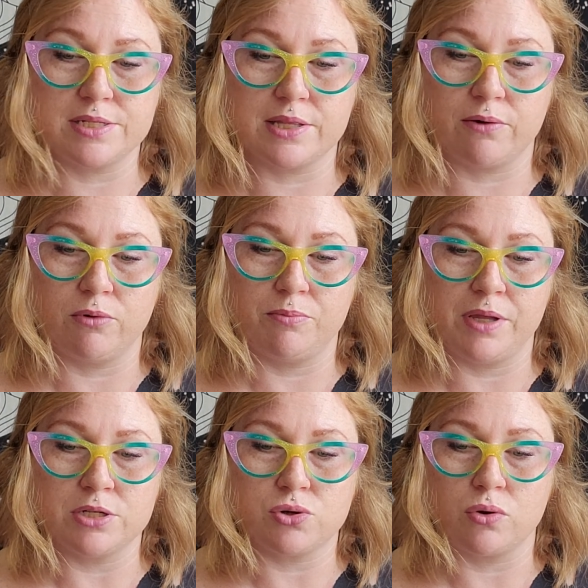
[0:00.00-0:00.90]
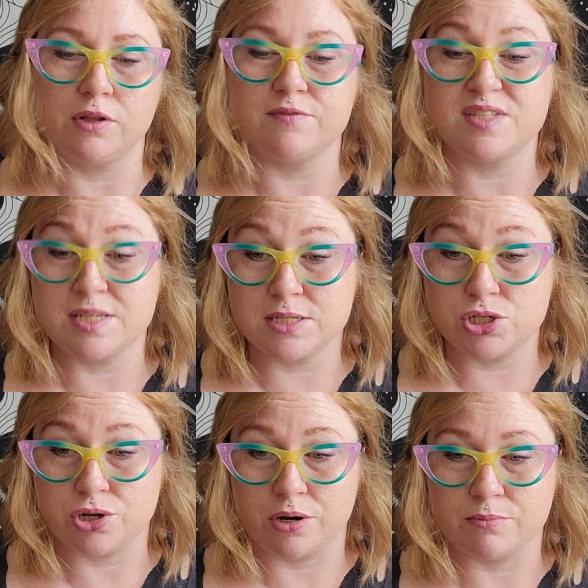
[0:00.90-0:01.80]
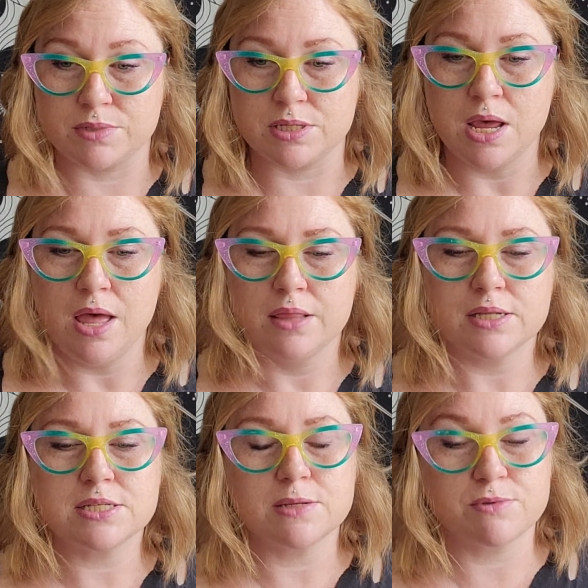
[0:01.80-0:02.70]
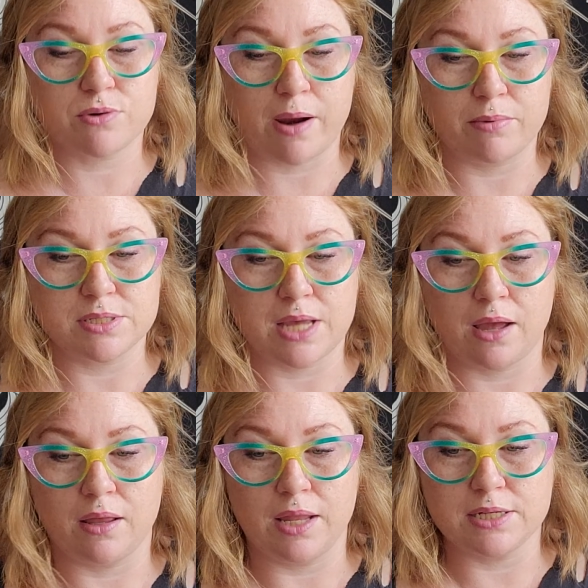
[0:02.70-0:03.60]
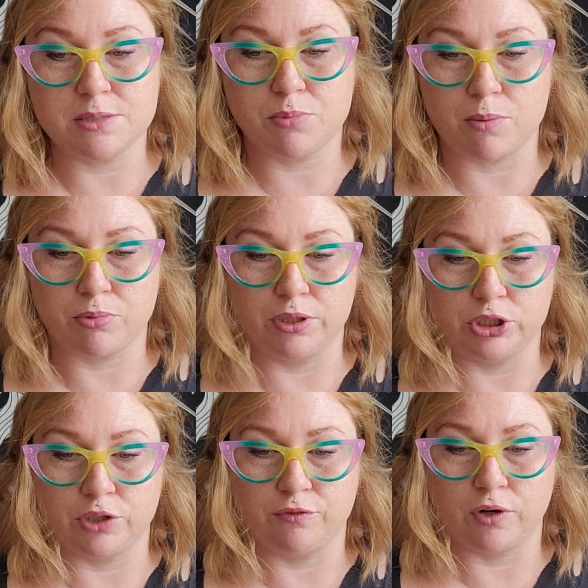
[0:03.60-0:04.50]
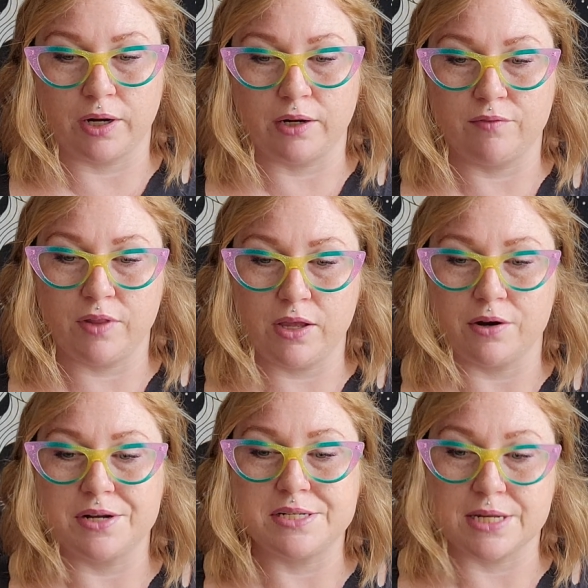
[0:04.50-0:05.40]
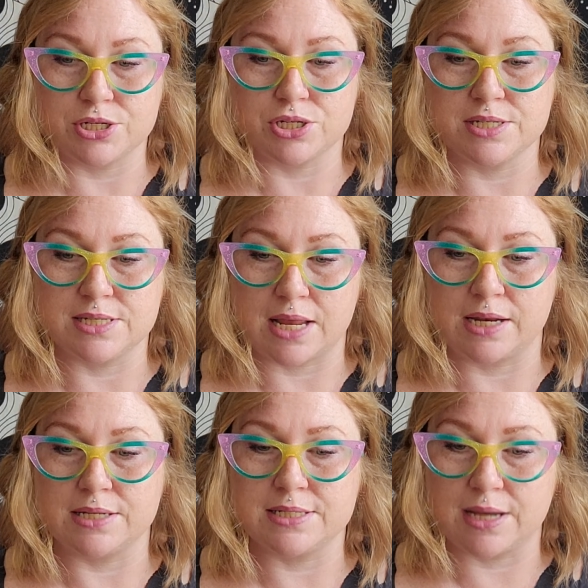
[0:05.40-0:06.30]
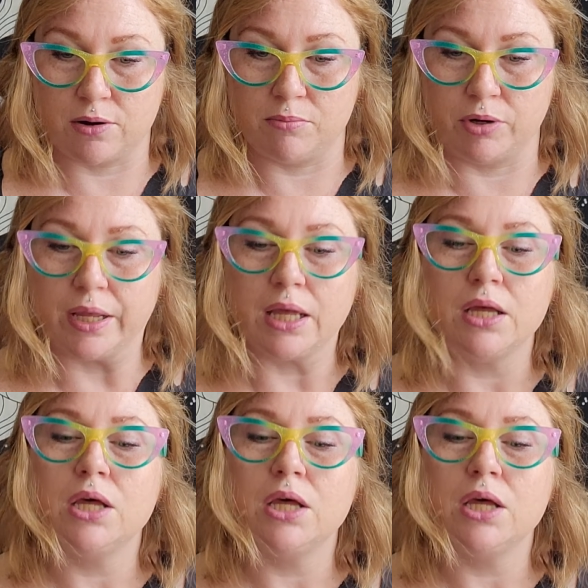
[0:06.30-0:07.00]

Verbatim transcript: There will be a total of six charms that subscribers can collect in preparation for an end of the year intention setting ceremony.